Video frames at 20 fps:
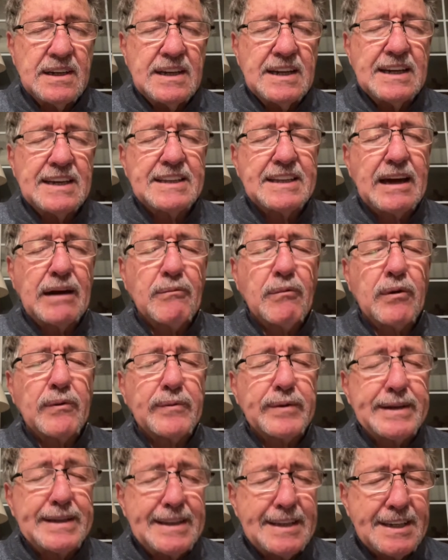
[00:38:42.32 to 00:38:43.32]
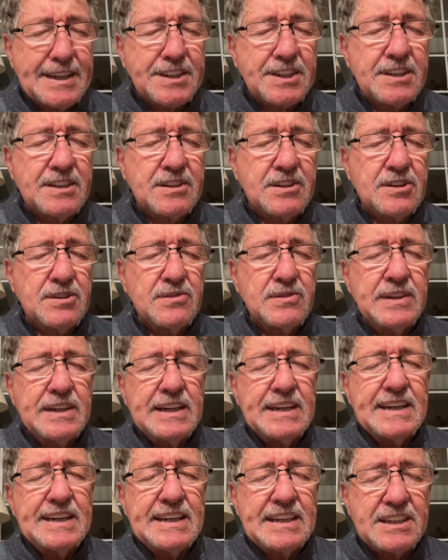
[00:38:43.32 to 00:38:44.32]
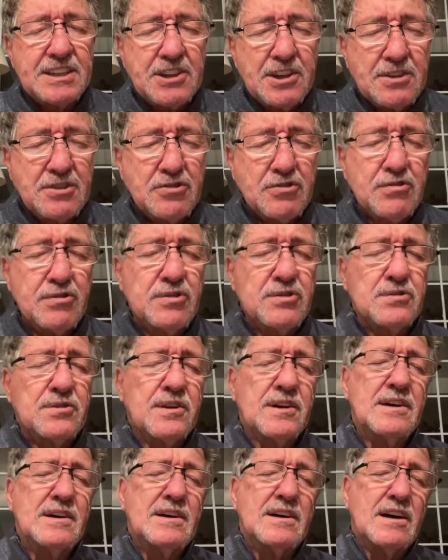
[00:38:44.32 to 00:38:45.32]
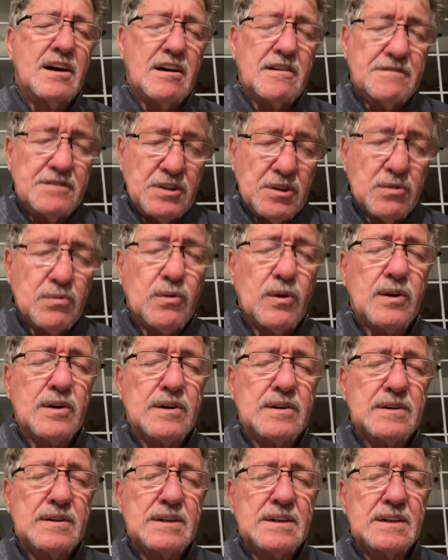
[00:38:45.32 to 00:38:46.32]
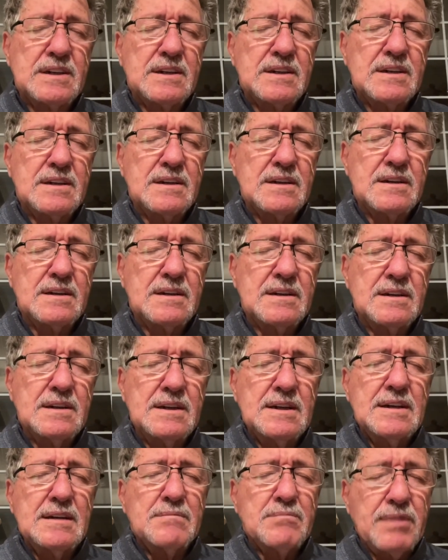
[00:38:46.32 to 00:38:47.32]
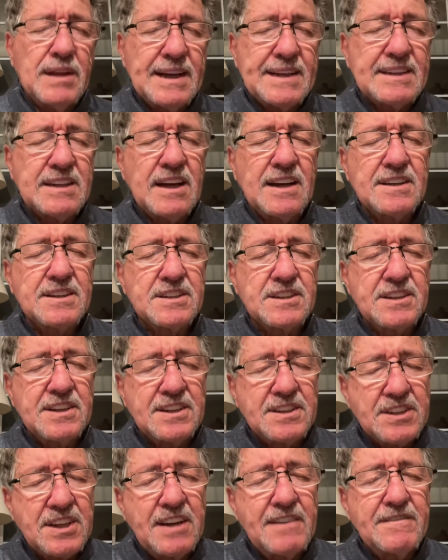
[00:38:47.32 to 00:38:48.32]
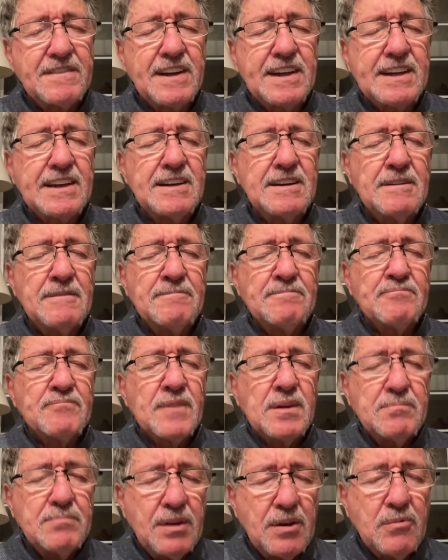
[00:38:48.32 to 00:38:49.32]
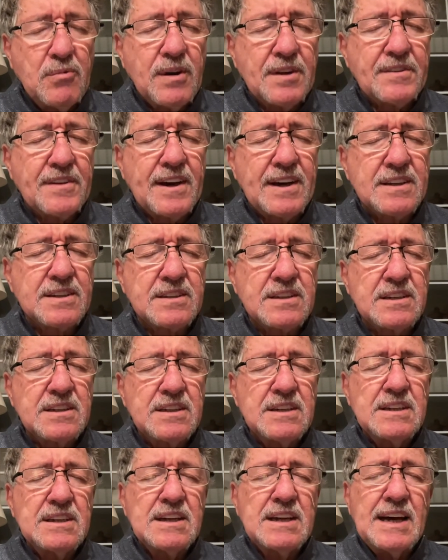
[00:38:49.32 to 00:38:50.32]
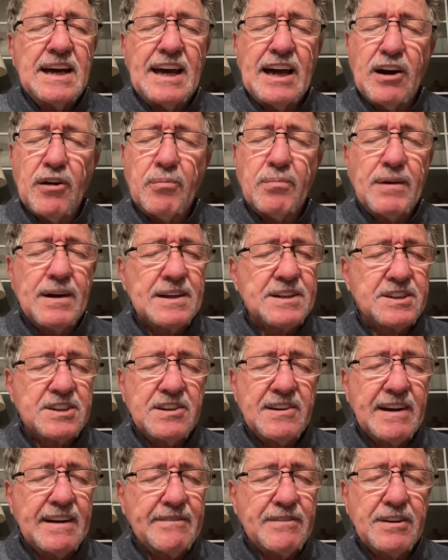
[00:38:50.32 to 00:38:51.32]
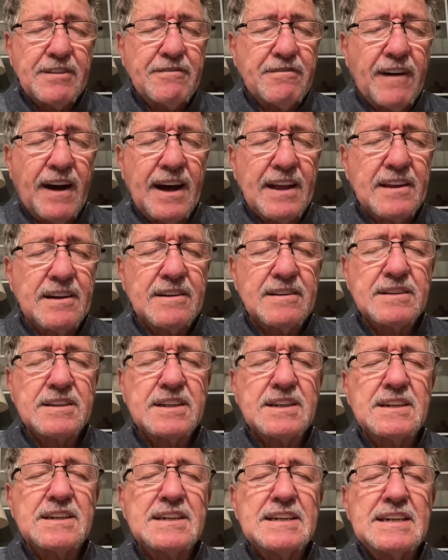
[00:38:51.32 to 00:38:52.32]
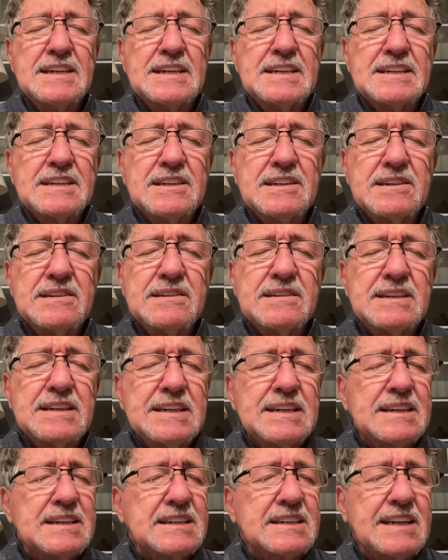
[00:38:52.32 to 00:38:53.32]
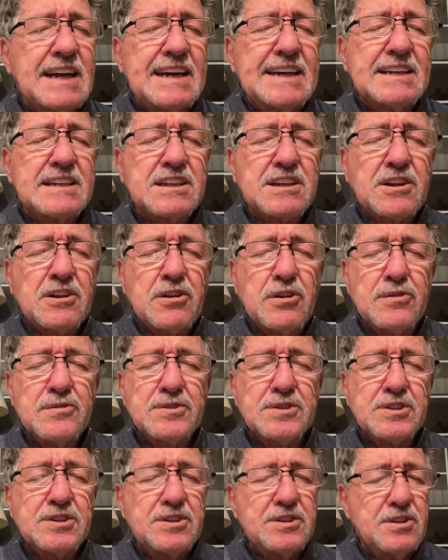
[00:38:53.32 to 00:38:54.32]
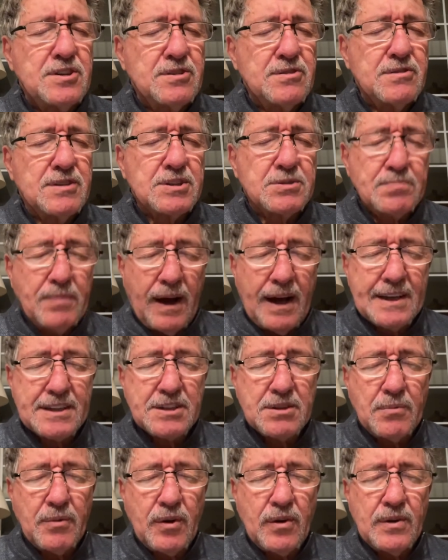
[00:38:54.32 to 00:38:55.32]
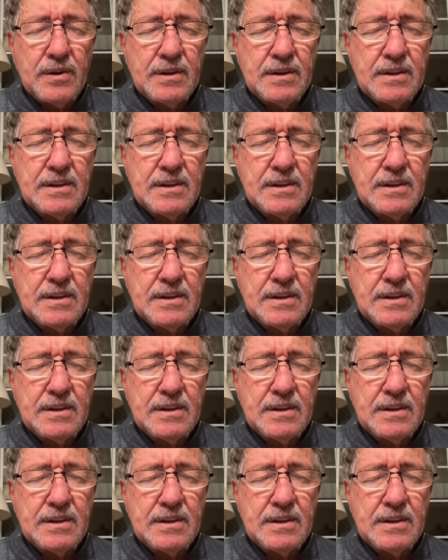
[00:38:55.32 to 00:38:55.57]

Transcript: and that what we listen to is the truth of your word. Bless us this evening. Be with us Help us, dear Heavenly Father, to, to stay as close to you as possible.